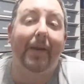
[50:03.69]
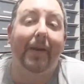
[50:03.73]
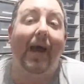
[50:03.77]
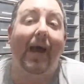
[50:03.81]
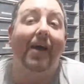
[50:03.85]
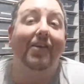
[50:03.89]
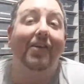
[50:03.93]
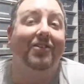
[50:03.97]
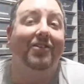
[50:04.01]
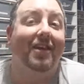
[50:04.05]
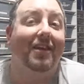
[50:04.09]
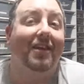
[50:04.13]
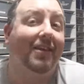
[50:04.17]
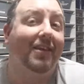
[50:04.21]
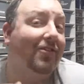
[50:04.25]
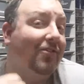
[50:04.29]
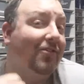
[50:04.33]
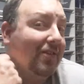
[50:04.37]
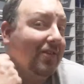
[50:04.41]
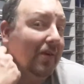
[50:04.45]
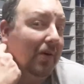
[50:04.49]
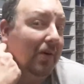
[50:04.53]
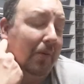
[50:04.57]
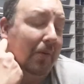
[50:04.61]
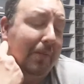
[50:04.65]
Now, let me ask you
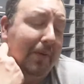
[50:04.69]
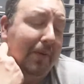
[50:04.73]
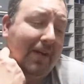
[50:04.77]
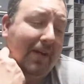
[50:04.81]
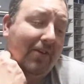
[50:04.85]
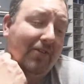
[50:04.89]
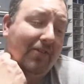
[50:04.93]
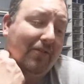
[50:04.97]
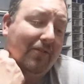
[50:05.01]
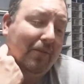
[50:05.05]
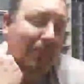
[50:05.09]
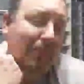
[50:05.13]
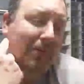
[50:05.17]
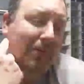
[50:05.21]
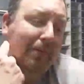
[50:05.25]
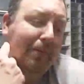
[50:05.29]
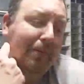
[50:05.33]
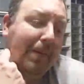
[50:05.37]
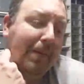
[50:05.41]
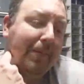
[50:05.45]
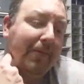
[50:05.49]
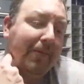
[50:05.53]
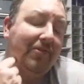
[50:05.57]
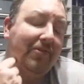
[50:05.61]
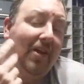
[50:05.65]
this though, because when
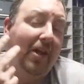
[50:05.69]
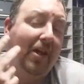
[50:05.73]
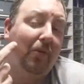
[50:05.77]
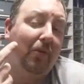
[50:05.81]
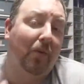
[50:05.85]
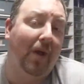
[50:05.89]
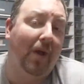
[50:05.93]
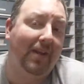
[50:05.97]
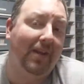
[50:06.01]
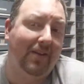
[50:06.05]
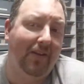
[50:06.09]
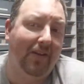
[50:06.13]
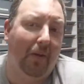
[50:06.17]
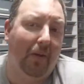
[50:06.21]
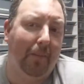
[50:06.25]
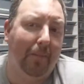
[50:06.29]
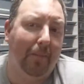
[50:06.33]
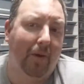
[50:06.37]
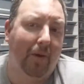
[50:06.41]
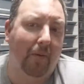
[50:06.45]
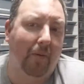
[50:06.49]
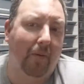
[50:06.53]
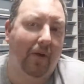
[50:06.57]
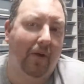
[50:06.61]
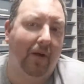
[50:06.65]
people say
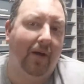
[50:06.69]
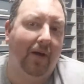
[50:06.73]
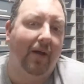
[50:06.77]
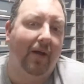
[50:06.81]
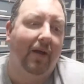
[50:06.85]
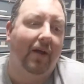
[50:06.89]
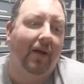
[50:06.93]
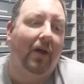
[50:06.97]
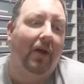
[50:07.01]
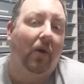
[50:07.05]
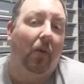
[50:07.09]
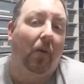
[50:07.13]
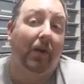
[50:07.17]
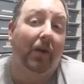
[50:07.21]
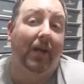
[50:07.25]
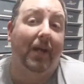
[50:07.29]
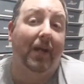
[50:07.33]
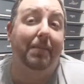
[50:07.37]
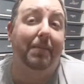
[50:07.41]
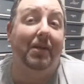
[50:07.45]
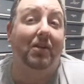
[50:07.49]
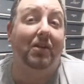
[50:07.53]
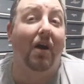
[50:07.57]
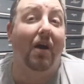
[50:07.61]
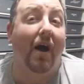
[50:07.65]
red-tailed boa, we
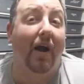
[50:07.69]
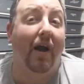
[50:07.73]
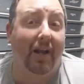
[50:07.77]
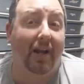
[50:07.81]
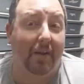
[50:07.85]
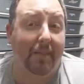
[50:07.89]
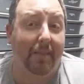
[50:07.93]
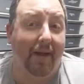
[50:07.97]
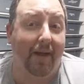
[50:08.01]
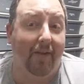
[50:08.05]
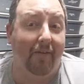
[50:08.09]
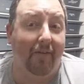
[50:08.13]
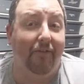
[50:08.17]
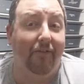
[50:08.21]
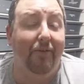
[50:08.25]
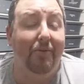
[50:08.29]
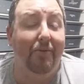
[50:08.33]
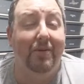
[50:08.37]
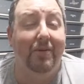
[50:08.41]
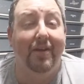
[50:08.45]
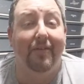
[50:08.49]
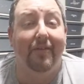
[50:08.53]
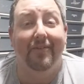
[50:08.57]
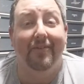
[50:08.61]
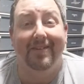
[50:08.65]
could be talking about a few
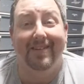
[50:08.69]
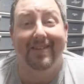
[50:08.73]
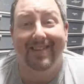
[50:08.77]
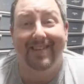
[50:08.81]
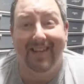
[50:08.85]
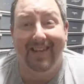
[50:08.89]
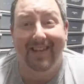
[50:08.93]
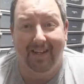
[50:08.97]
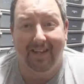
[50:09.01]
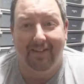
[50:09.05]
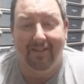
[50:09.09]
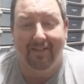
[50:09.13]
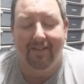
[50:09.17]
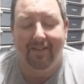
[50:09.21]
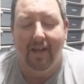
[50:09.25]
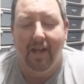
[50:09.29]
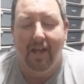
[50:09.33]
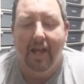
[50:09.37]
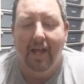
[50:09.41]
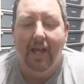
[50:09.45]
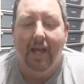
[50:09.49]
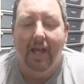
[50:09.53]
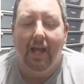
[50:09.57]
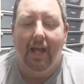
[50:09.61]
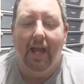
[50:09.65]
different things,
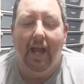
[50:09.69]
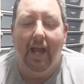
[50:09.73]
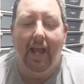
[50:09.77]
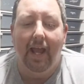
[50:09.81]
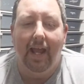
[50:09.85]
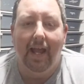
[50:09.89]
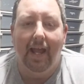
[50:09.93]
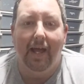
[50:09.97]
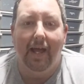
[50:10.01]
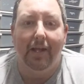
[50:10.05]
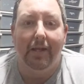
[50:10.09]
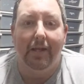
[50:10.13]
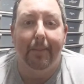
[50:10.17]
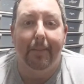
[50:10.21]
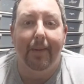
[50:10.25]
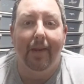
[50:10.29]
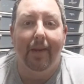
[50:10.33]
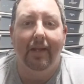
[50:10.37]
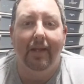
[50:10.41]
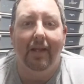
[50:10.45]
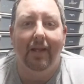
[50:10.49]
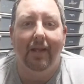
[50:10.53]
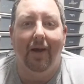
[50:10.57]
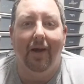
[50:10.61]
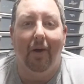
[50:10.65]
and
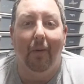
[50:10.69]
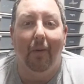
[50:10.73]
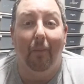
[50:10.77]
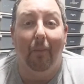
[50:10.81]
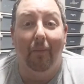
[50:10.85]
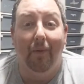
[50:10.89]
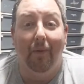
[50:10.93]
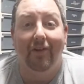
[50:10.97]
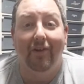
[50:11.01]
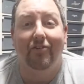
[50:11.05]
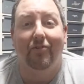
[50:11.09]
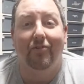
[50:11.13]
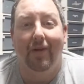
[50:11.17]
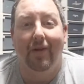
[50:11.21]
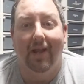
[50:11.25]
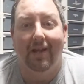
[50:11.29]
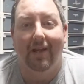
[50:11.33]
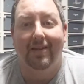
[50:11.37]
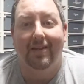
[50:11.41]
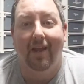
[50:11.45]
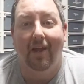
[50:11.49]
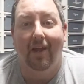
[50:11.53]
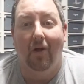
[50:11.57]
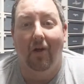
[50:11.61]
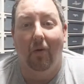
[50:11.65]
depending on which red
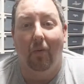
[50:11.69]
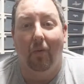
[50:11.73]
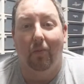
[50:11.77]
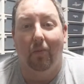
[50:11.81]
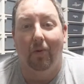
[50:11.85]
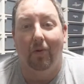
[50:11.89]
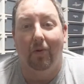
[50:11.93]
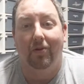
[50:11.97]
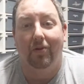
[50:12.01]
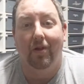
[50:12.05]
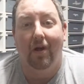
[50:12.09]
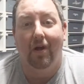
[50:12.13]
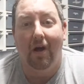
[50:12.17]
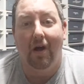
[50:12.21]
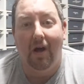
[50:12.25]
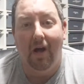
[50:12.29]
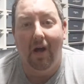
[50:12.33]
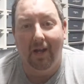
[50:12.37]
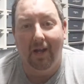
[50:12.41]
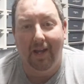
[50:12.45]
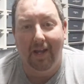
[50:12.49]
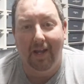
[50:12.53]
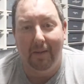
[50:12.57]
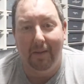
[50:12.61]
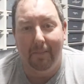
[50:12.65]
tail we're
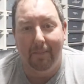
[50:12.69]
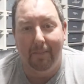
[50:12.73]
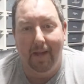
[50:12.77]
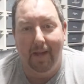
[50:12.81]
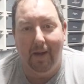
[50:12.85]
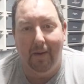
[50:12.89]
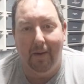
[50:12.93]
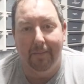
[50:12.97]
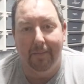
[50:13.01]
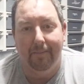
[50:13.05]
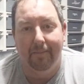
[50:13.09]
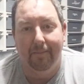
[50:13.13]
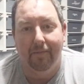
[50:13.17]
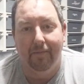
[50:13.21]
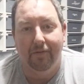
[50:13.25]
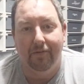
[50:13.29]
talking about.